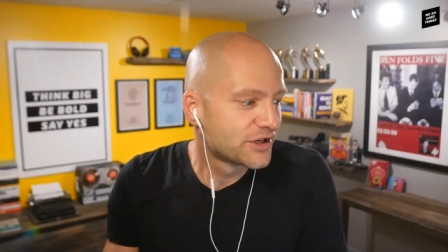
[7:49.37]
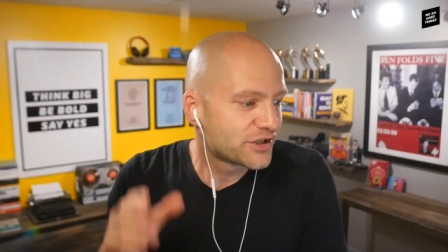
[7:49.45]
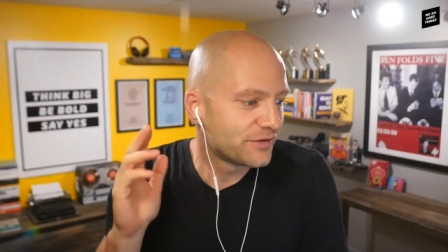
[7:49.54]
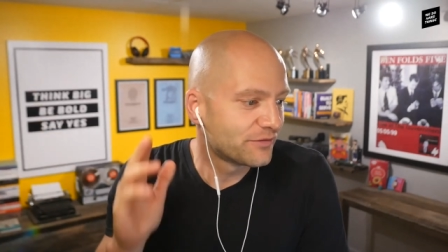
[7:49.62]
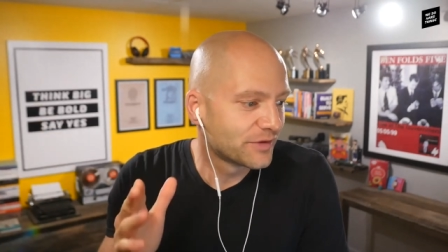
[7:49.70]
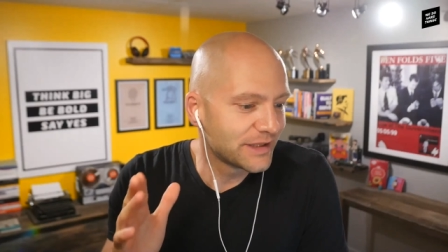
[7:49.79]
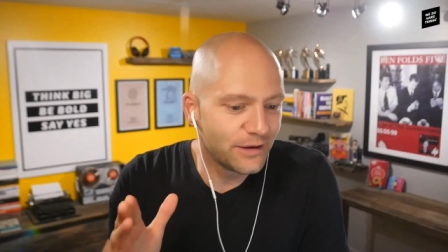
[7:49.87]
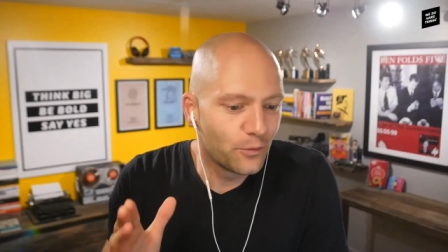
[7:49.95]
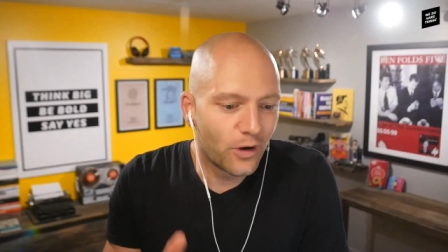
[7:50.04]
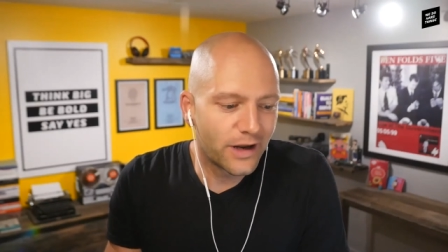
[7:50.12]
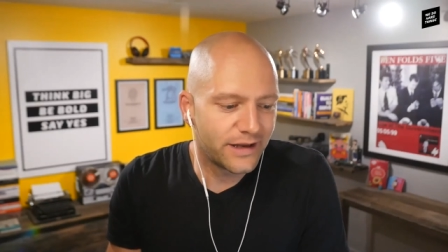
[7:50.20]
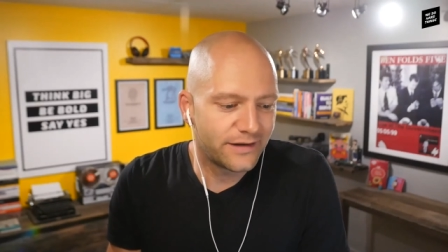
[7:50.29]
She really
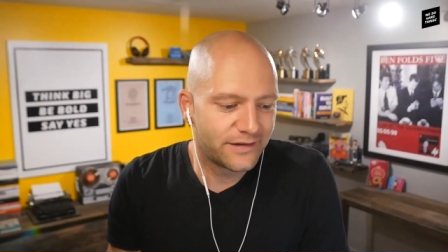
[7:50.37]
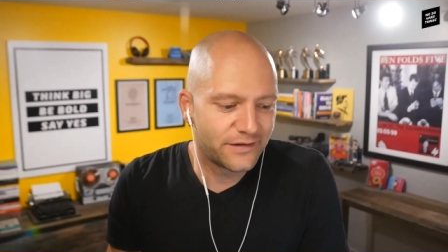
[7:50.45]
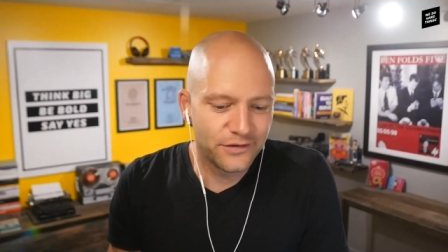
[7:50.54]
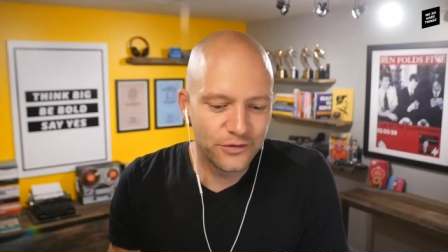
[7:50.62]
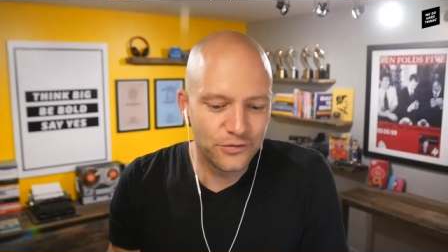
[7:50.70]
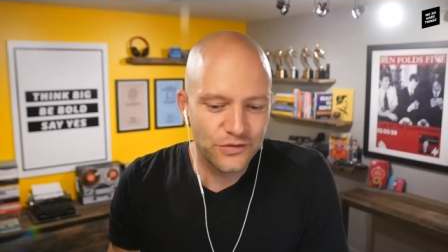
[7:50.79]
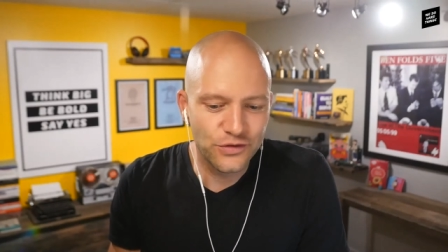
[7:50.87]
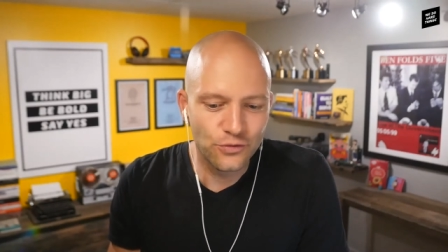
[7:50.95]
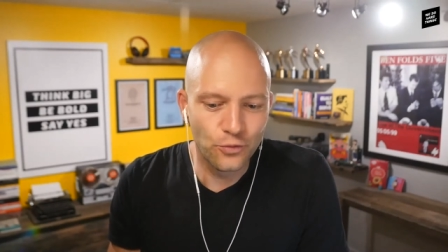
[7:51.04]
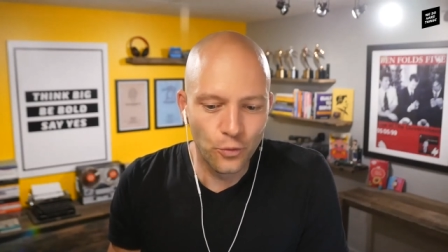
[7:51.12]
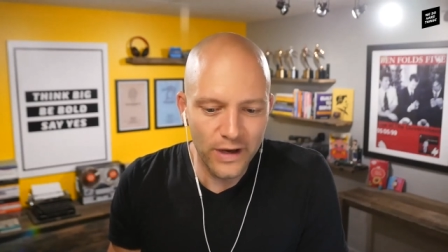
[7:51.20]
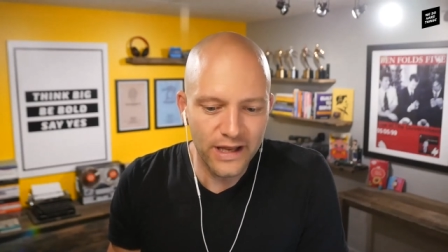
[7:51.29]
wanted to to
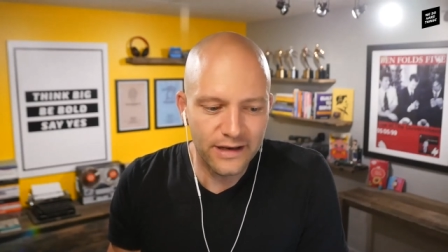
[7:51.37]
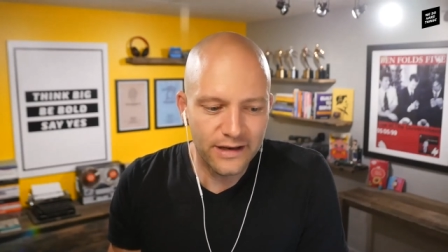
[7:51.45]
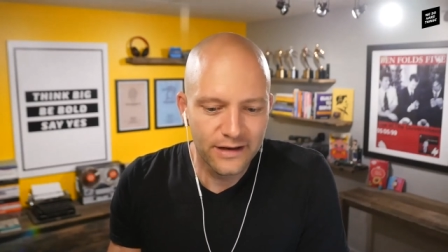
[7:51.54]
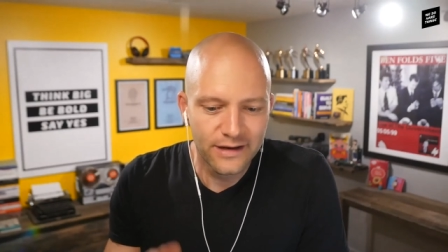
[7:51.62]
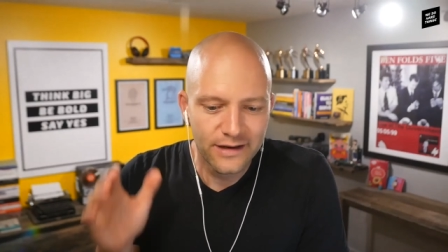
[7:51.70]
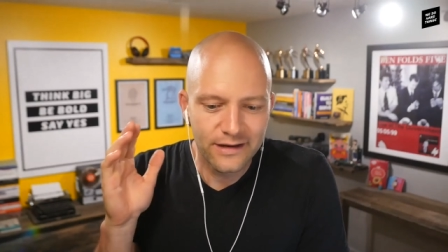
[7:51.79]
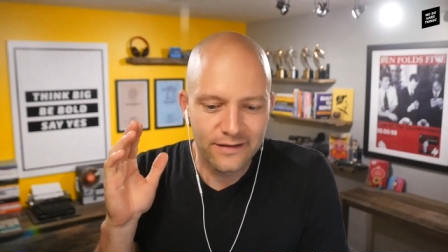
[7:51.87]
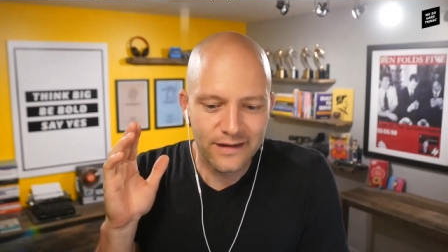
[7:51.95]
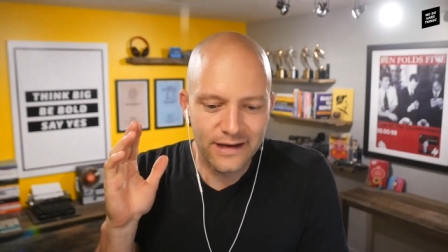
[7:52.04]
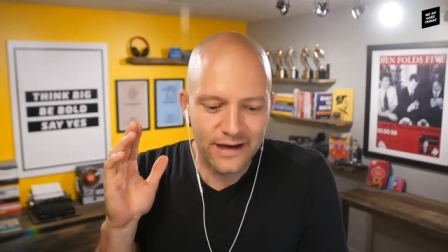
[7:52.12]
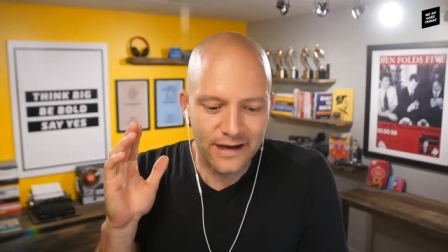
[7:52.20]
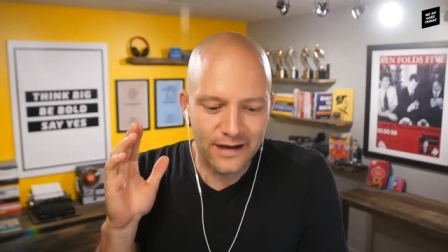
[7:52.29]
win
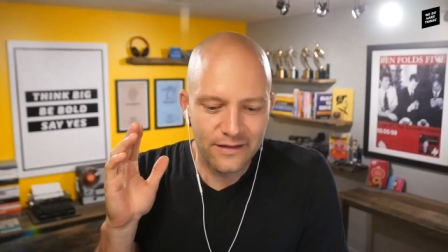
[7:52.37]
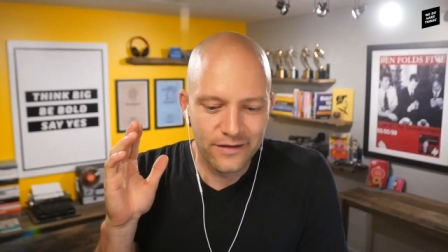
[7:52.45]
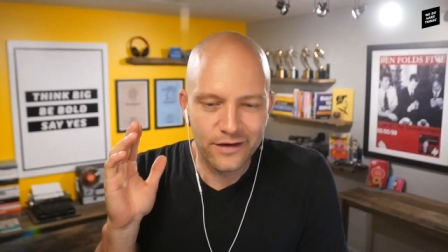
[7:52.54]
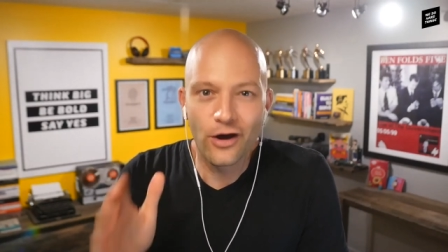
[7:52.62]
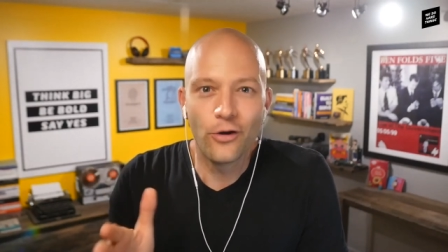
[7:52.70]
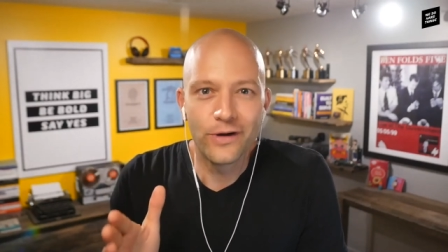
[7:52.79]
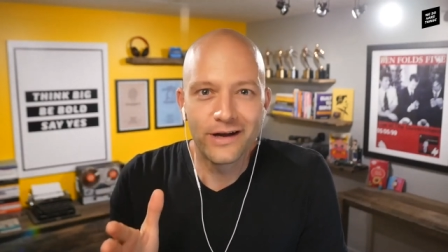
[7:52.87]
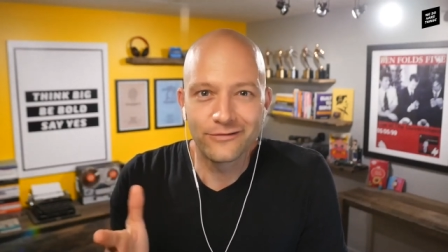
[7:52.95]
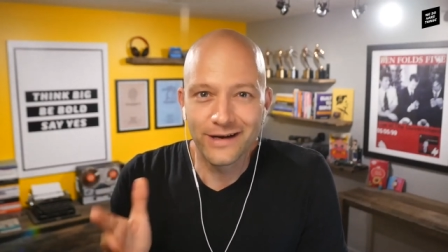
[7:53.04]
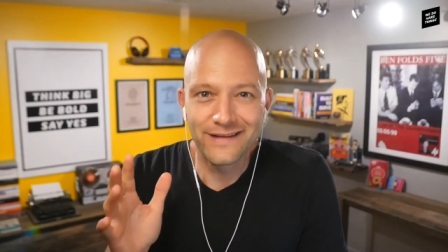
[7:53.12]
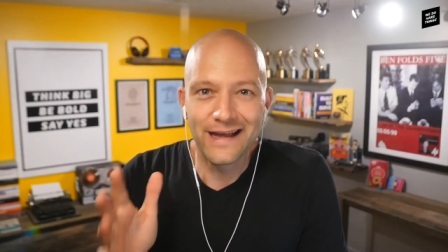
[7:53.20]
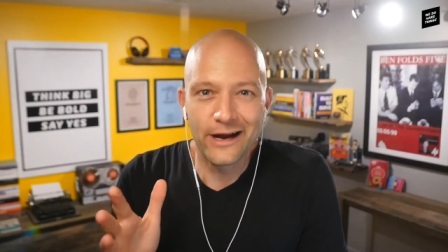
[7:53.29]
the uh, the Kona,
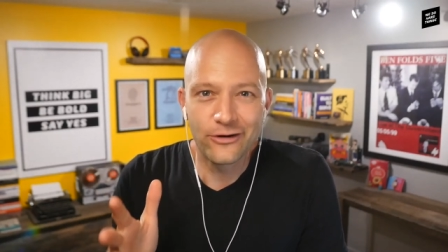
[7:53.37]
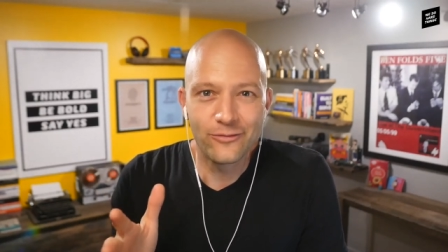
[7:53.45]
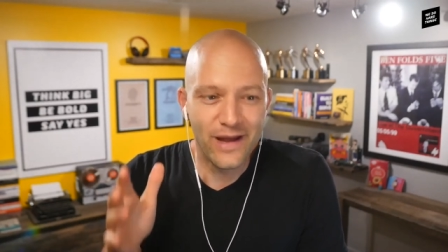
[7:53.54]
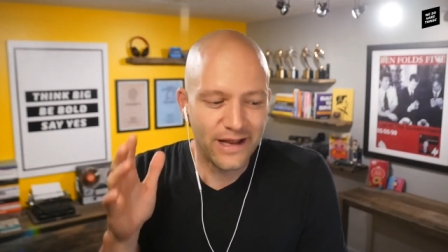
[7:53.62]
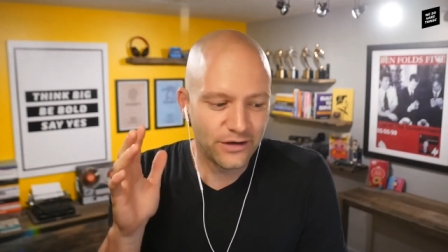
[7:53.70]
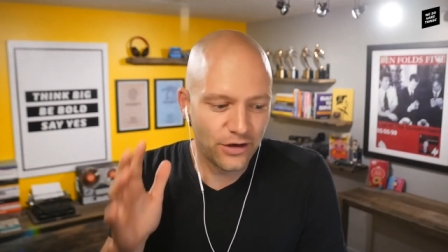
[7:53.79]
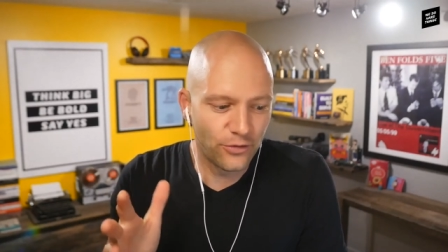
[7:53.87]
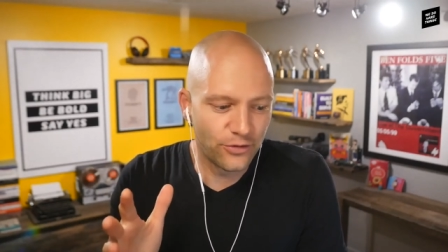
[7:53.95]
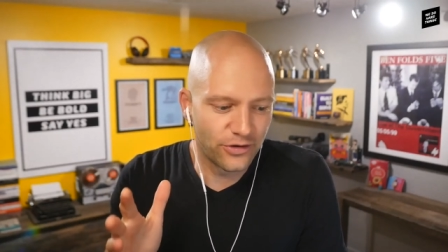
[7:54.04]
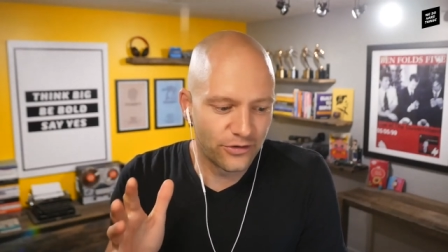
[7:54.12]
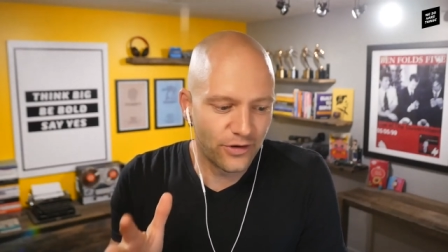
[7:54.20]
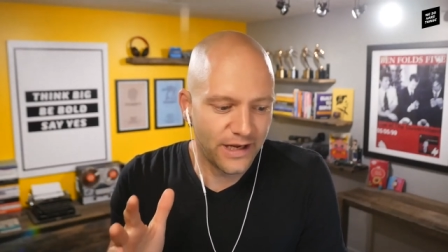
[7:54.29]
right, the Ironman Kona
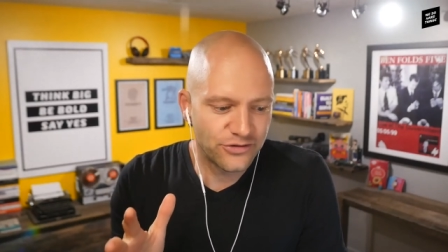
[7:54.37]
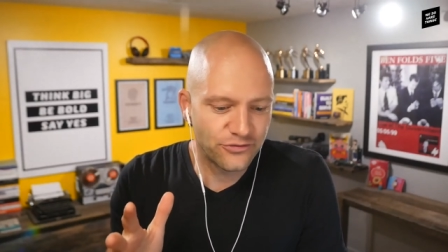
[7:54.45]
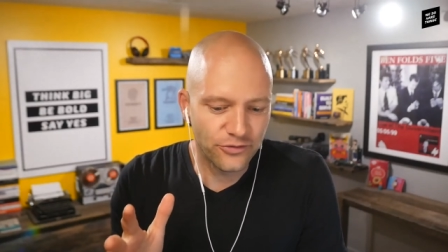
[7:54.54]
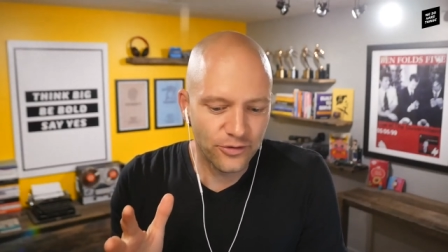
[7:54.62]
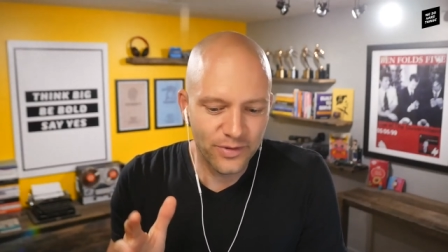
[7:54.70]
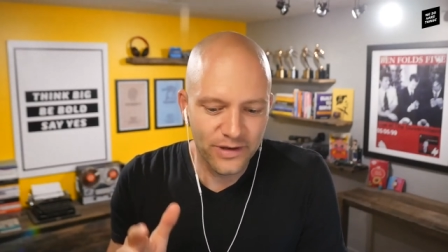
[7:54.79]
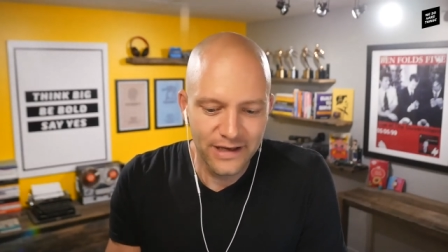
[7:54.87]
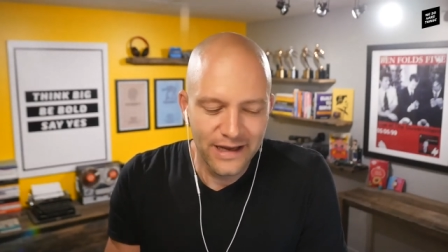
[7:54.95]
in her age group,